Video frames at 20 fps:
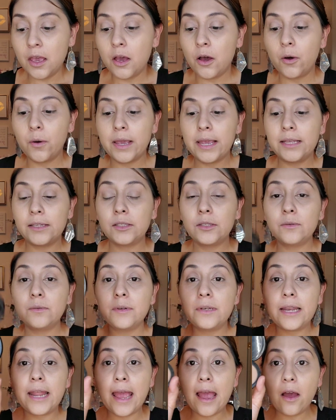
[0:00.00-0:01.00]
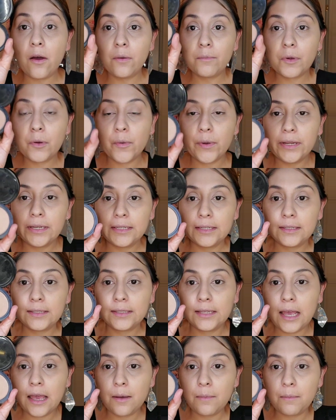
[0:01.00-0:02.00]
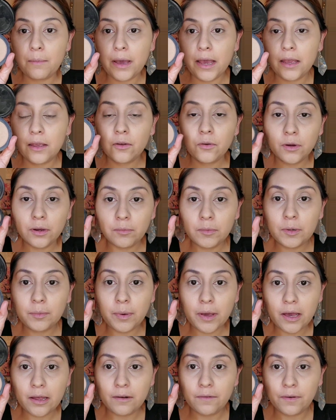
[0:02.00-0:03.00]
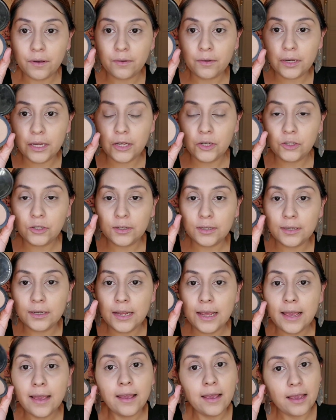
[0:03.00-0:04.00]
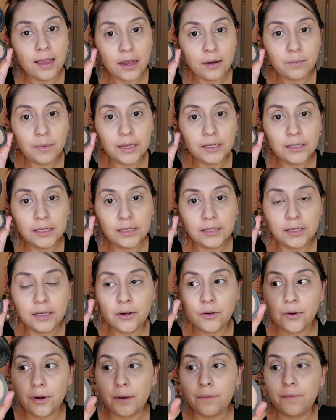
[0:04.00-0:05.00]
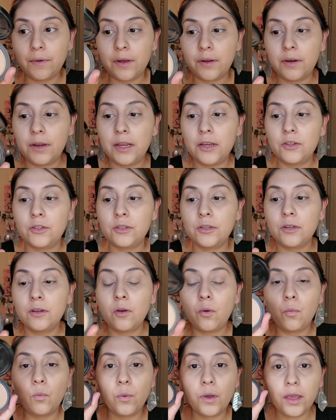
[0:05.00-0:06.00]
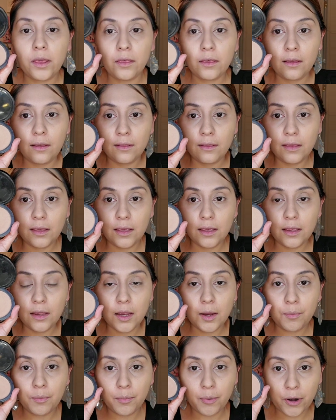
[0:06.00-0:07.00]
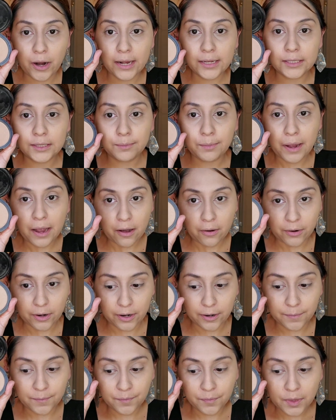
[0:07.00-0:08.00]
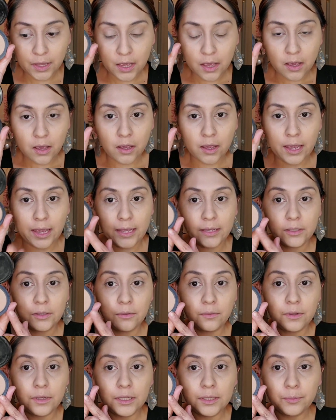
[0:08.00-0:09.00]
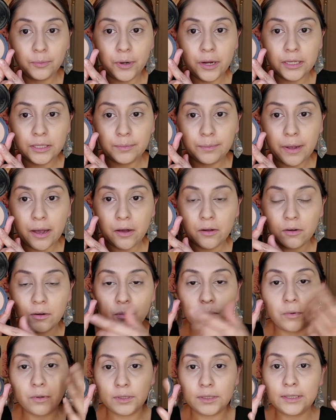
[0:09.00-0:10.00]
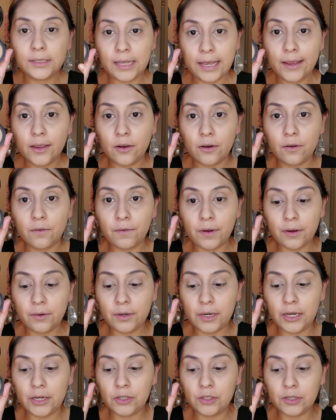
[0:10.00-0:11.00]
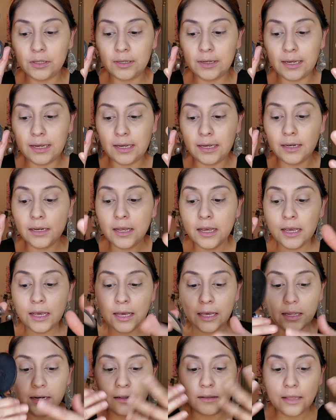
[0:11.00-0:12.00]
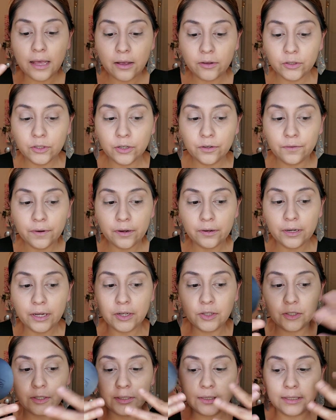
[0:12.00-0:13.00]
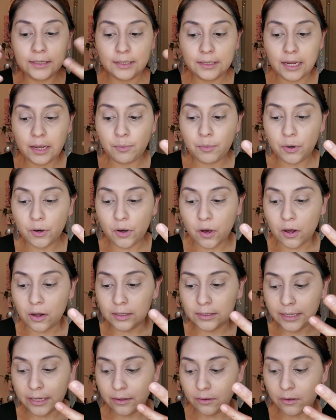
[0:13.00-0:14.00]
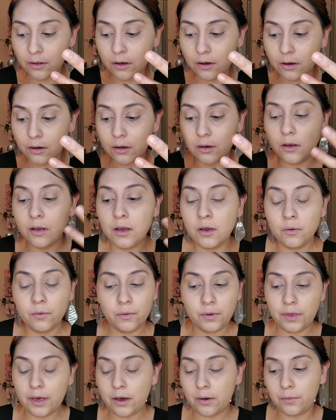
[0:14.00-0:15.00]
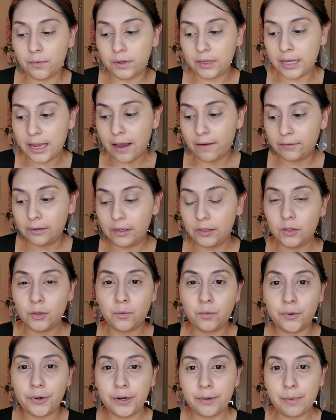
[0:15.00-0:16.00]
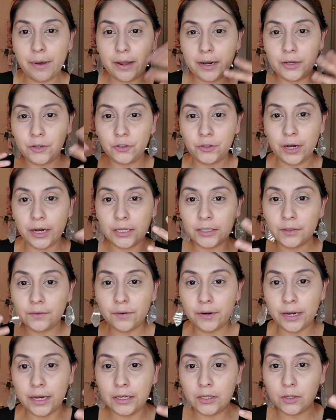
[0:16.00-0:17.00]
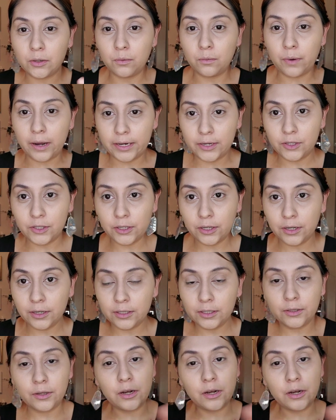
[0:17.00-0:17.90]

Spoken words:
Okay, so now I'm going to set my Cream de Pata foundation and my CC cream foundation with the pressed powder. Okay, so this pressed powder will set your foundation in. It allows your foundation to stay put all day long without really having to worry about it transferring to white shirts.